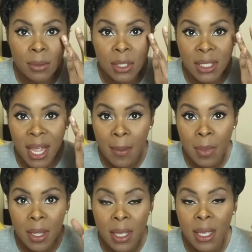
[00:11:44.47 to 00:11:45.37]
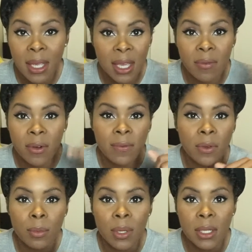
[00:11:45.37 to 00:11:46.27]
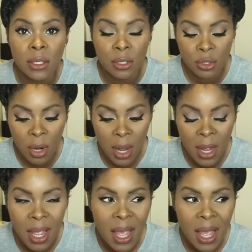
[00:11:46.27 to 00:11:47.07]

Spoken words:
just tap it, give it a few minutes to dry.